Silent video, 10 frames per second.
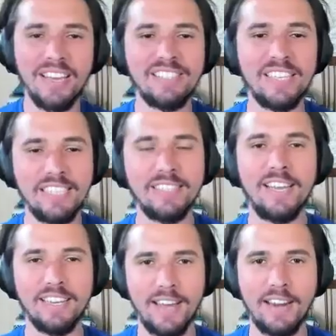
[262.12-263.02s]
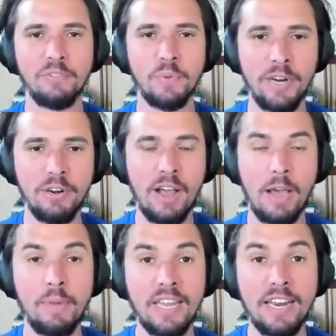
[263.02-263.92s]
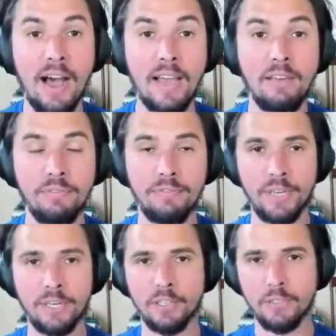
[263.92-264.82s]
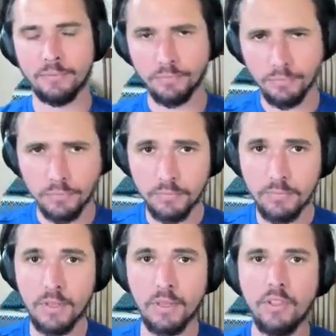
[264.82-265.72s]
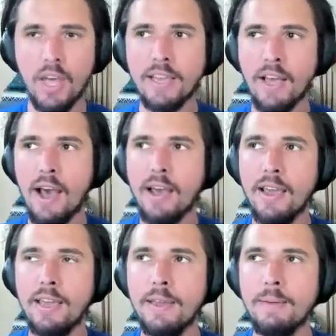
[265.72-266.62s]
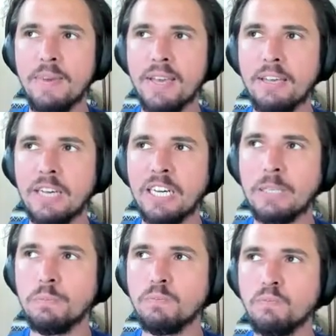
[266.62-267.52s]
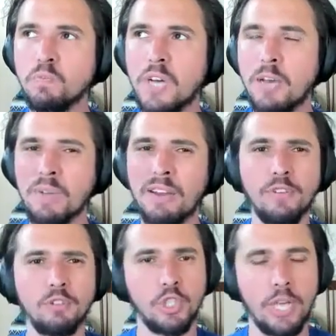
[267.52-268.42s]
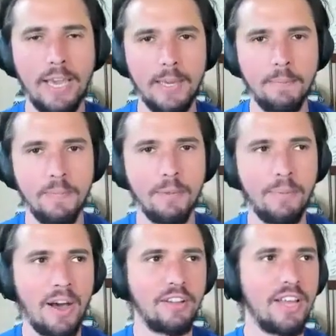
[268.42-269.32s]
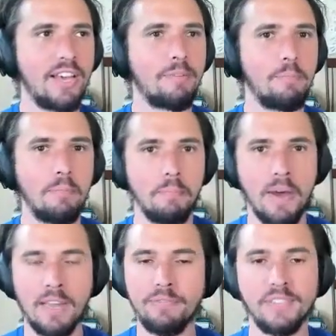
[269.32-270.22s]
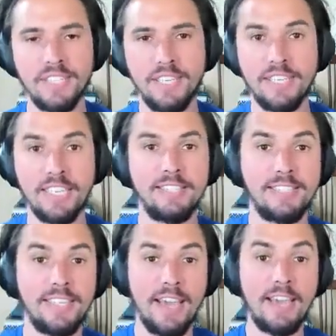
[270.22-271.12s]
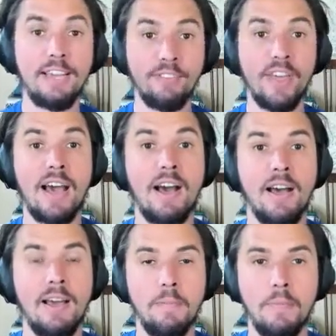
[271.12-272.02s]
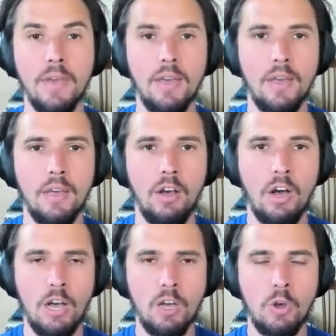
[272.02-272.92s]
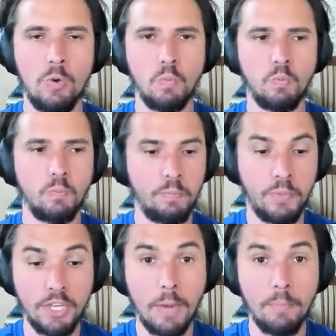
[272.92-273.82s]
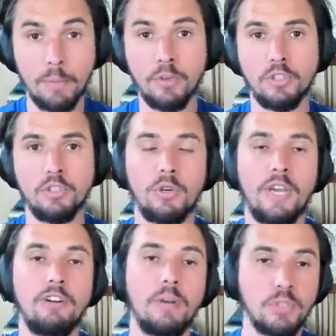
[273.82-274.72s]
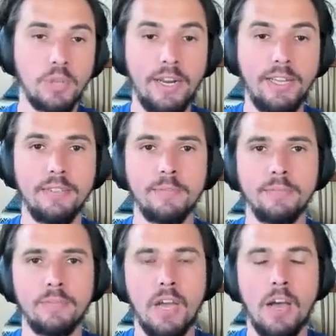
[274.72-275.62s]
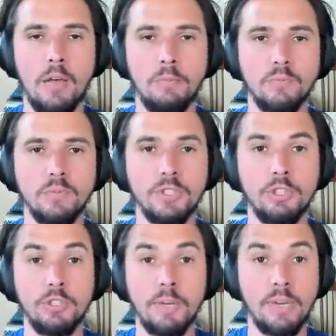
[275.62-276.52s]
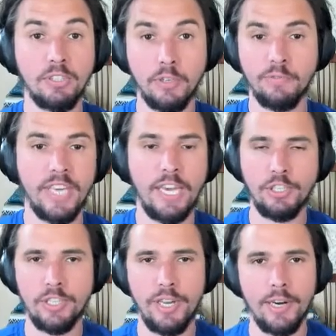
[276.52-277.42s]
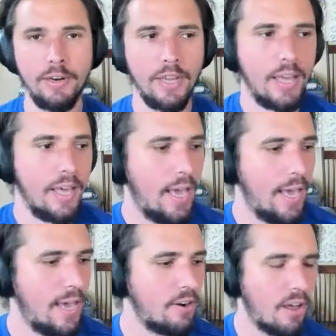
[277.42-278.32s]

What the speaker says: isn't that kind of weird? I mean, and I feel like I feel shame about like my physique and saying that I'm uh, becoming a personal trainer. I'm training to get my certification here, and